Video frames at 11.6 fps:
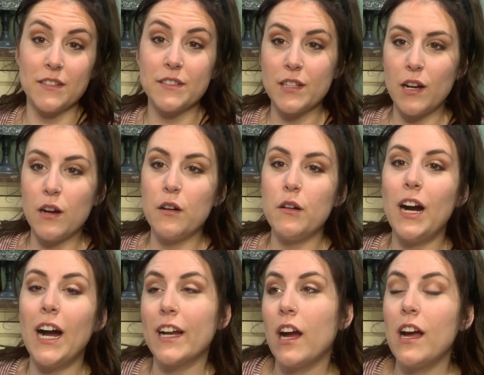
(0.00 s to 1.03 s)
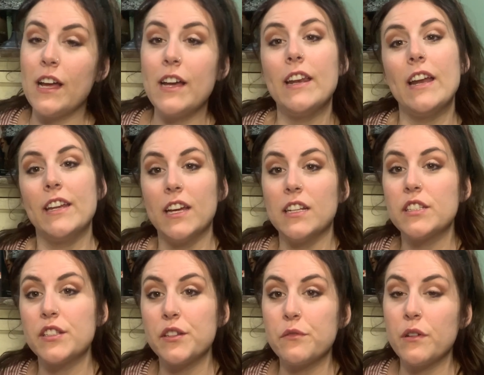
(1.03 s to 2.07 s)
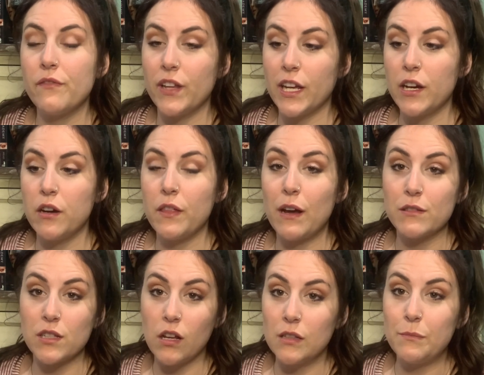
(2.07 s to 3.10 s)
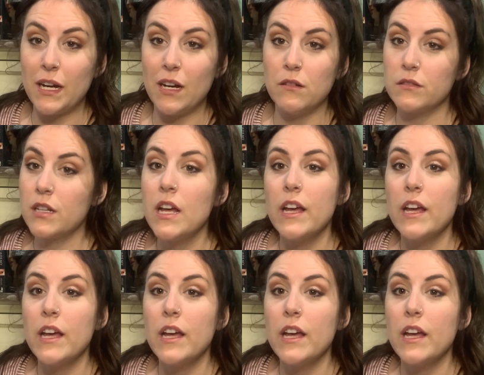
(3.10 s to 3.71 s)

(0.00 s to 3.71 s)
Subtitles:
so I got an idea to do a video that was all about